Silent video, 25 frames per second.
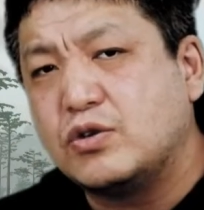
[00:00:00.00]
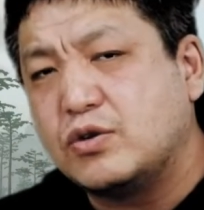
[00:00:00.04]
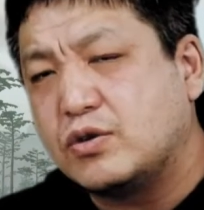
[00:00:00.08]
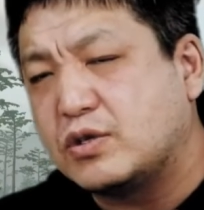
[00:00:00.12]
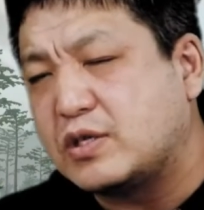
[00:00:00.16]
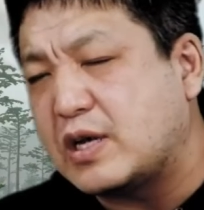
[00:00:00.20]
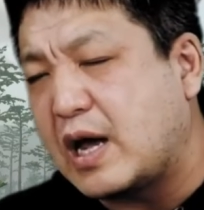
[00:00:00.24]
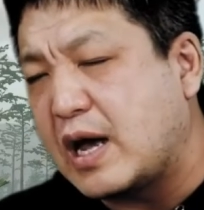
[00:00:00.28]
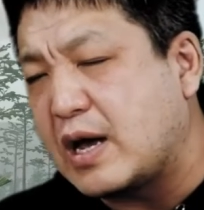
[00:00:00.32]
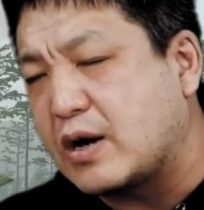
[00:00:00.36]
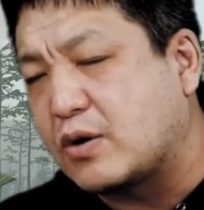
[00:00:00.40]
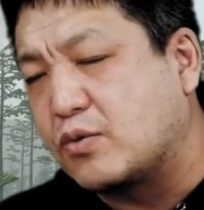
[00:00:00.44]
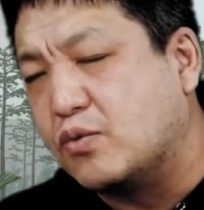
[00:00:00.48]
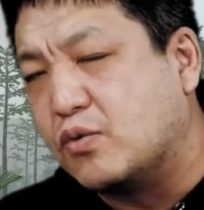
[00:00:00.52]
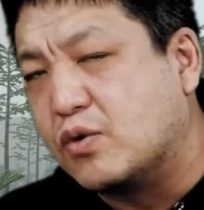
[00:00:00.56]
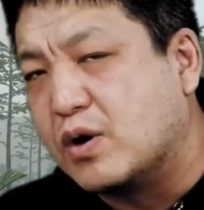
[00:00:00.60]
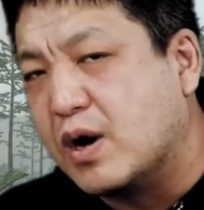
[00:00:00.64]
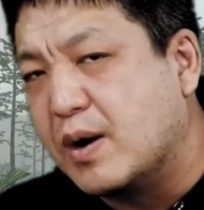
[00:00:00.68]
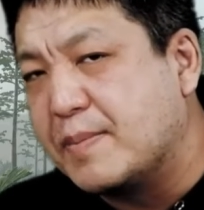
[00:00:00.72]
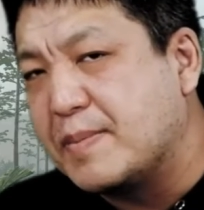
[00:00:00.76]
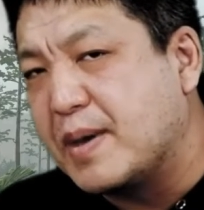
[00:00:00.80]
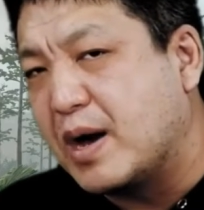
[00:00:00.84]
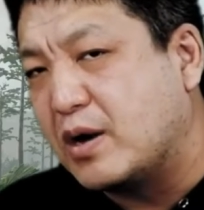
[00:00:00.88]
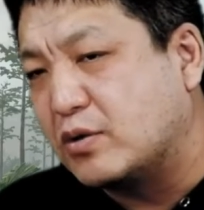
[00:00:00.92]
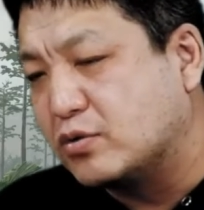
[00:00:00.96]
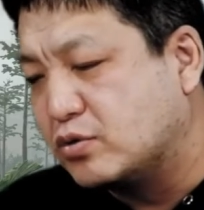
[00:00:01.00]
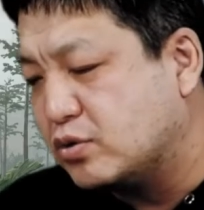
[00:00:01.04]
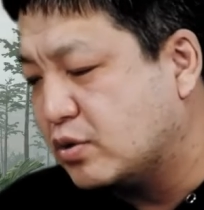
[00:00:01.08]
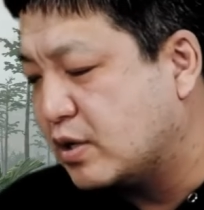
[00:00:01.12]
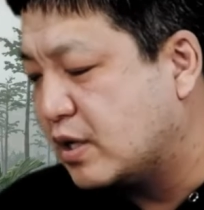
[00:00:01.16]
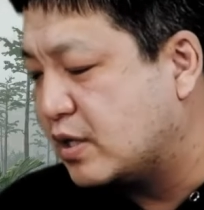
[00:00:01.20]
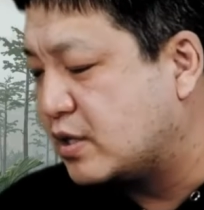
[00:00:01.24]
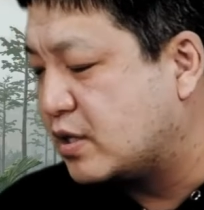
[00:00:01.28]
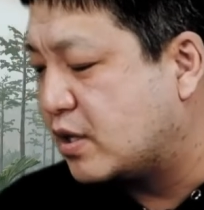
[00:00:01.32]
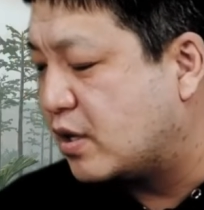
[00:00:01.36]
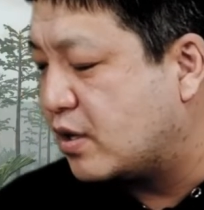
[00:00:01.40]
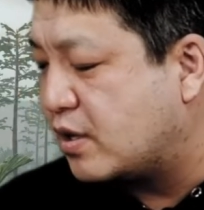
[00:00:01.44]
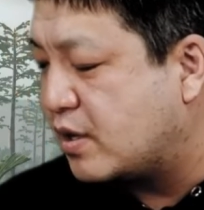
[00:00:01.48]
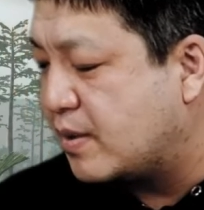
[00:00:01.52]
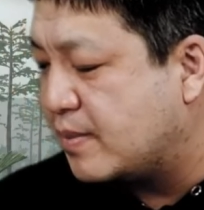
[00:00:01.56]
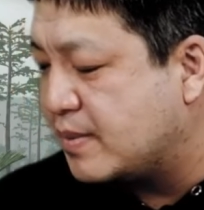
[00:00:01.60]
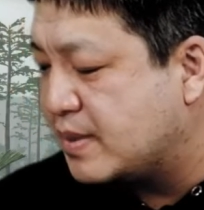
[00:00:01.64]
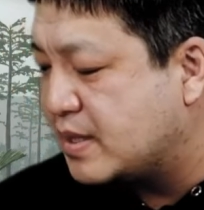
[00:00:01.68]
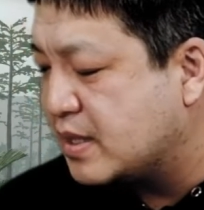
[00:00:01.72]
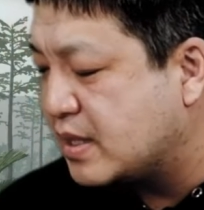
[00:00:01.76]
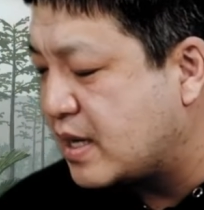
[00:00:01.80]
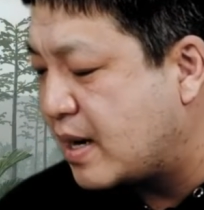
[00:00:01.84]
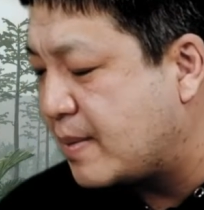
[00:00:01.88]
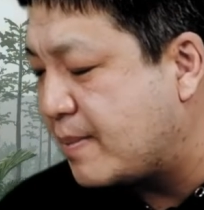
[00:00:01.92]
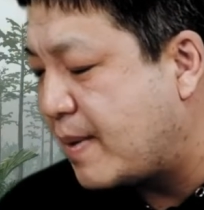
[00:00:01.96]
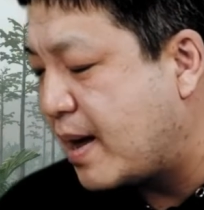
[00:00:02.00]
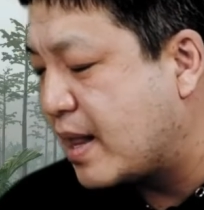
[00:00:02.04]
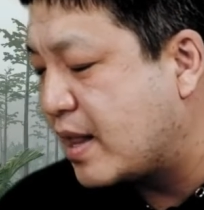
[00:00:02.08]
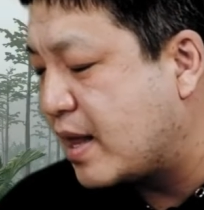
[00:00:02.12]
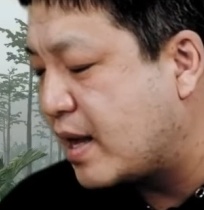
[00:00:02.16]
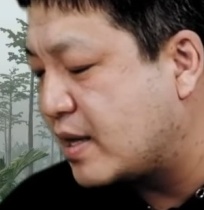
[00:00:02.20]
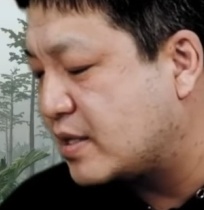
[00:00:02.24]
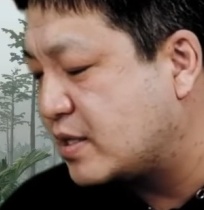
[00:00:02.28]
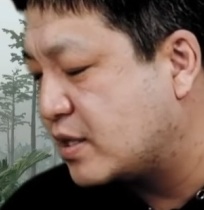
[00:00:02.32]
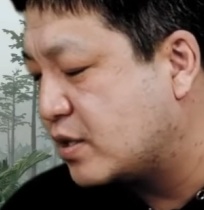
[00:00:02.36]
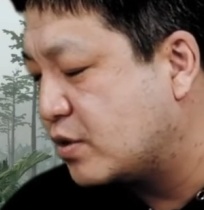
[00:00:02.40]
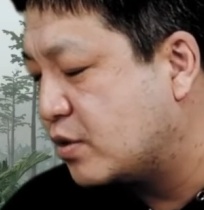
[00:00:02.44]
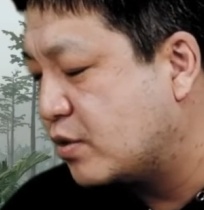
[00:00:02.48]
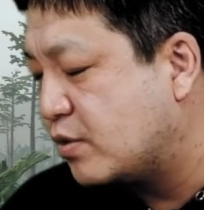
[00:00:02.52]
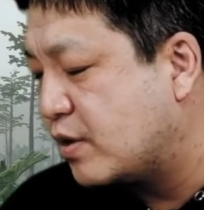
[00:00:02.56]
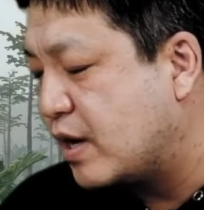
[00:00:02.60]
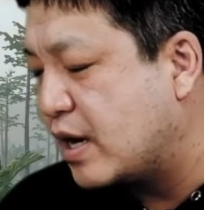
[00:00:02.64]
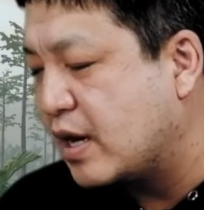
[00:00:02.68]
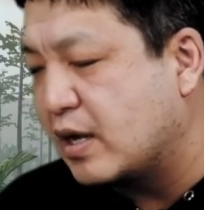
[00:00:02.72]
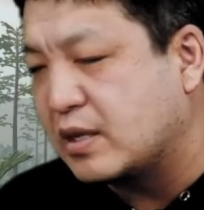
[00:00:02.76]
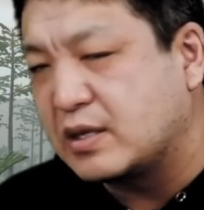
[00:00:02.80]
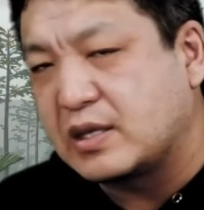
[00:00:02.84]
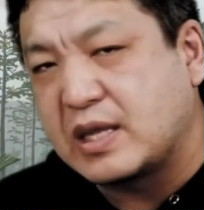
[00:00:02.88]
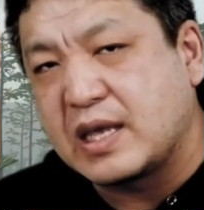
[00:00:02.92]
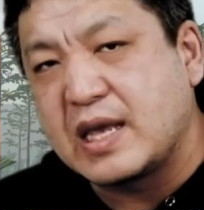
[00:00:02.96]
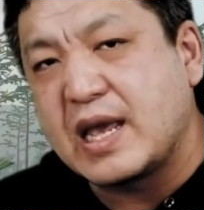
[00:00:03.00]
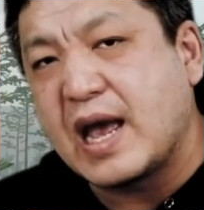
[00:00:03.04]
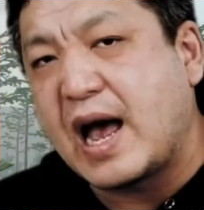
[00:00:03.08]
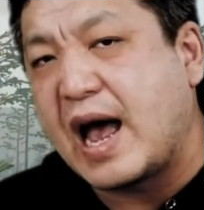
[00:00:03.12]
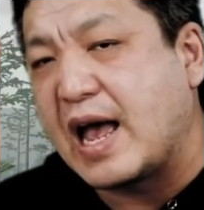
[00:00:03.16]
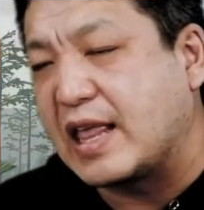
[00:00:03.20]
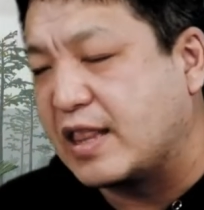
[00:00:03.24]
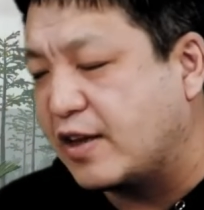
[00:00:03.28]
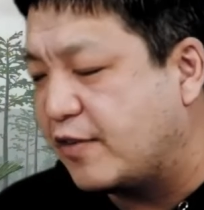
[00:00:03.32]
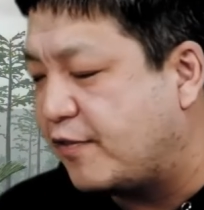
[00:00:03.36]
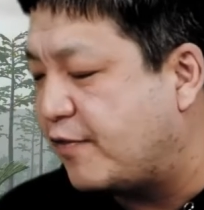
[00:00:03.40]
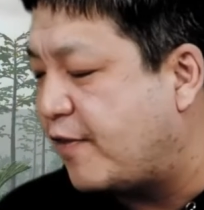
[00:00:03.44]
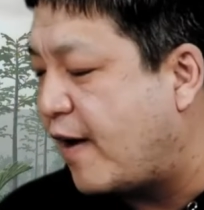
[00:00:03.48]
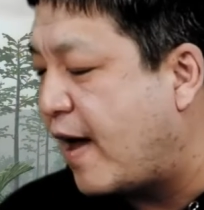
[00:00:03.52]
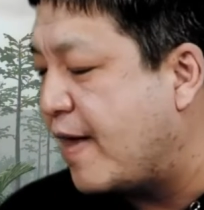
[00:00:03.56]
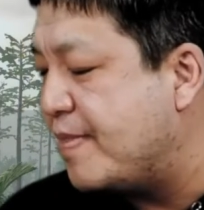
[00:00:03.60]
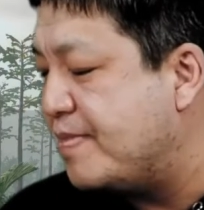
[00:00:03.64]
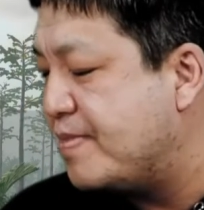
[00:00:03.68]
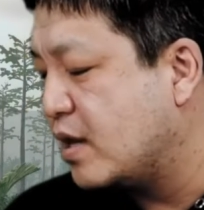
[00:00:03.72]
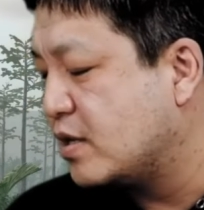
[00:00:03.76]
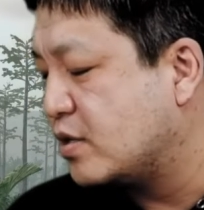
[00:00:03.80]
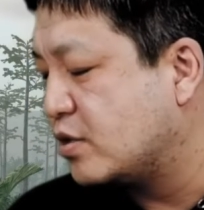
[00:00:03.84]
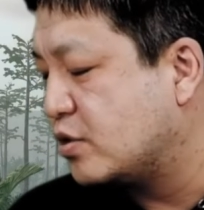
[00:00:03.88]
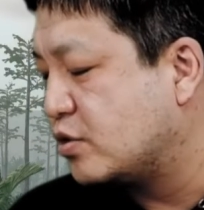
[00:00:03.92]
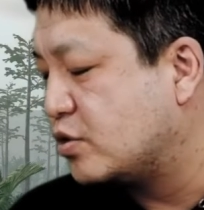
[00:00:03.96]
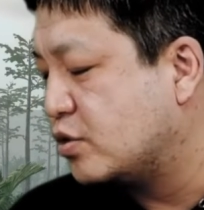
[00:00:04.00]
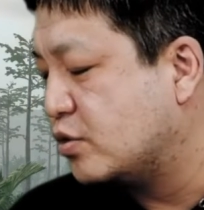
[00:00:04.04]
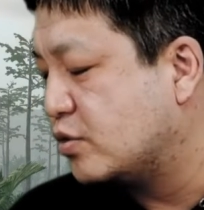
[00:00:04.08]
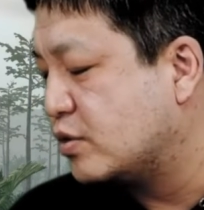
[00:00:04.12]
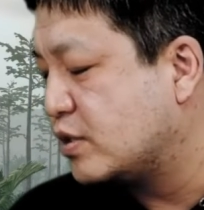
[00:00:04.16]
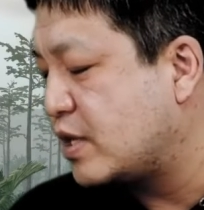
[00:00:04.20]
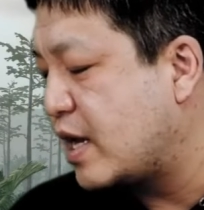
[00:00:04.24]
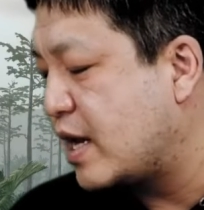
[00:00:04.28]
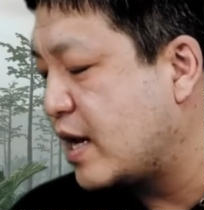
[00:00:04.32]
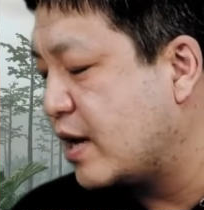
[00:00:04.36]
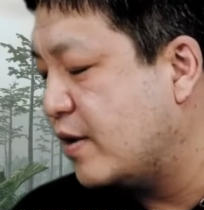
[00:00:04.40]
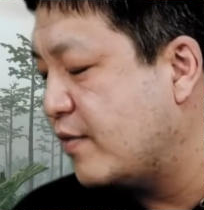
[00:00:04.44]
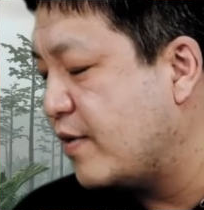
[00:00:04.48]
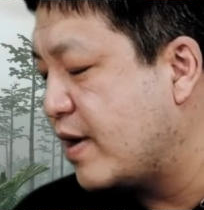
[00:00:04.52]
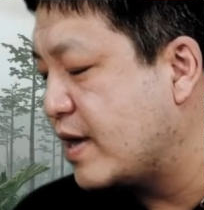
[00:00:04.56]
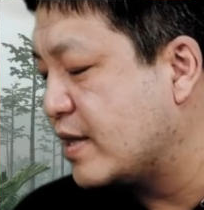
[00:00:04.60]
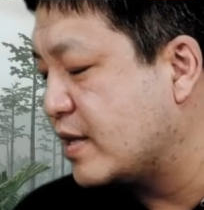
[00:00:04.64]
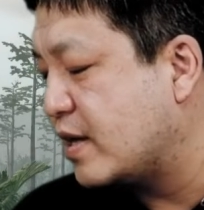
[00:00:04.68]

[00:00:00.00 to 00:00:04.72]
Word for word: and the neural spines that formed the tail fin gradually became larger.